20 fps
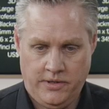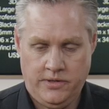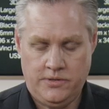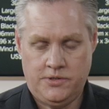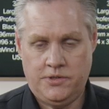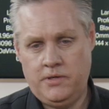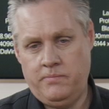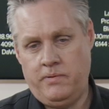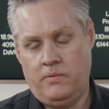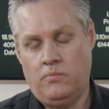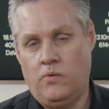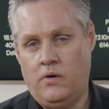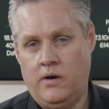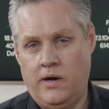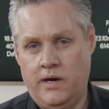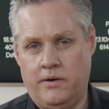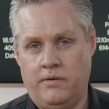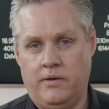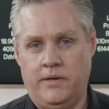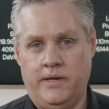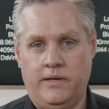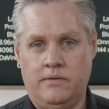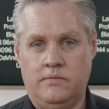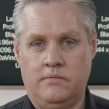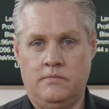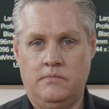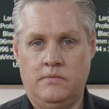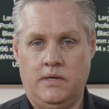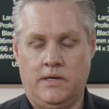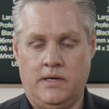can shoot a bit wider and then
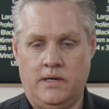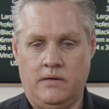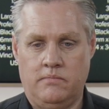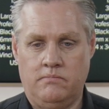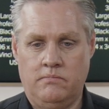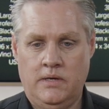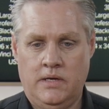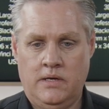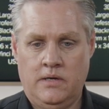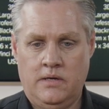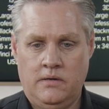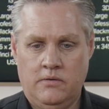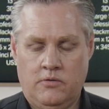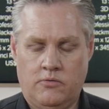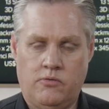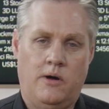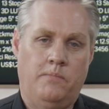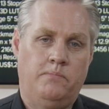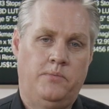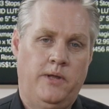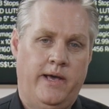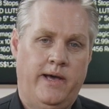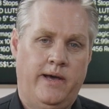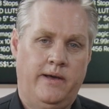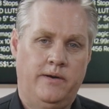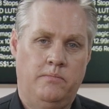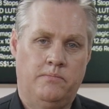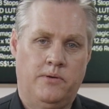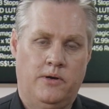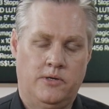crop
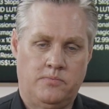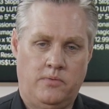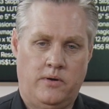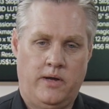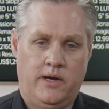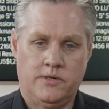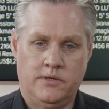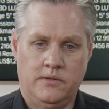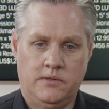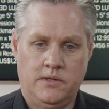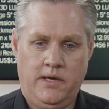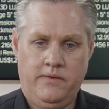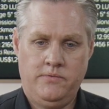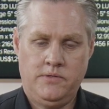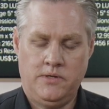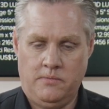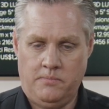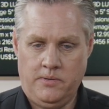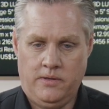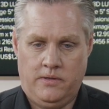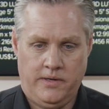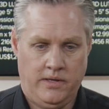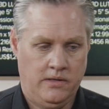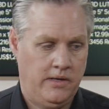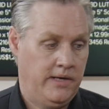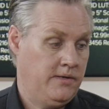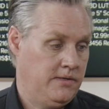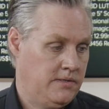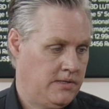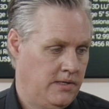down in post-production. So it gives you the ability,
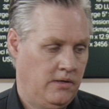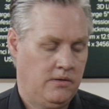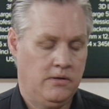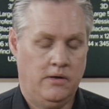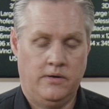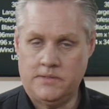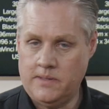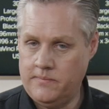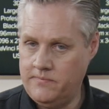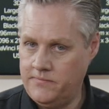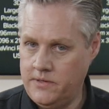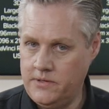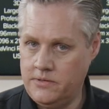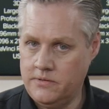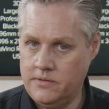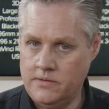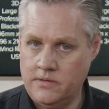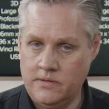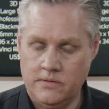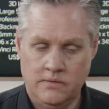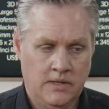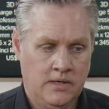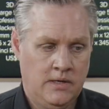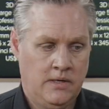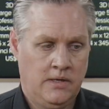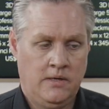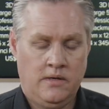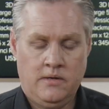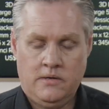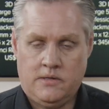like you see the close-up feature in the
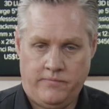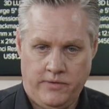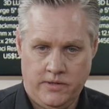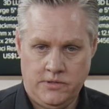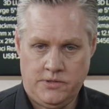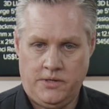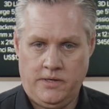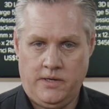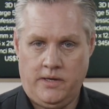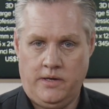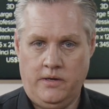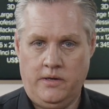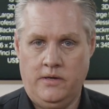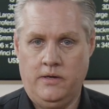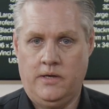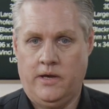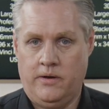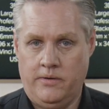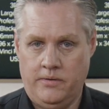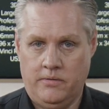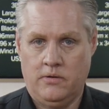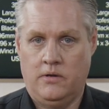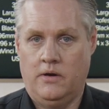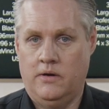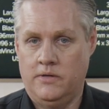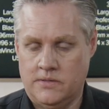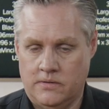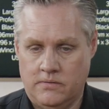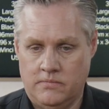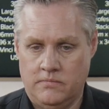DaVinci here, you can go
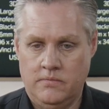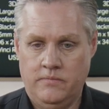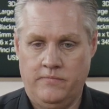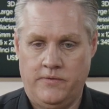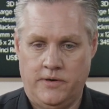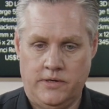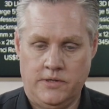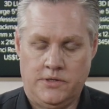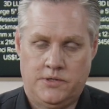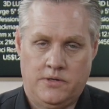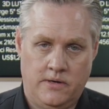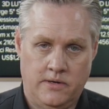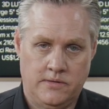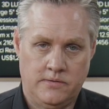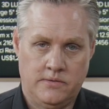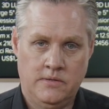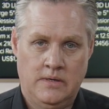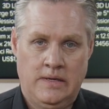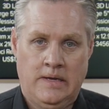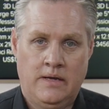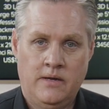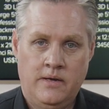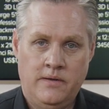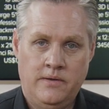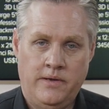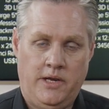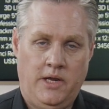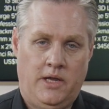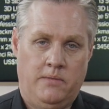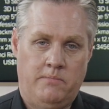close on various shots
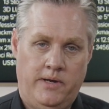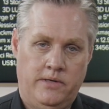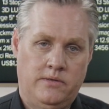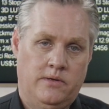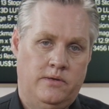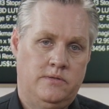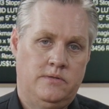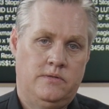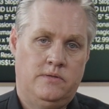and you can make those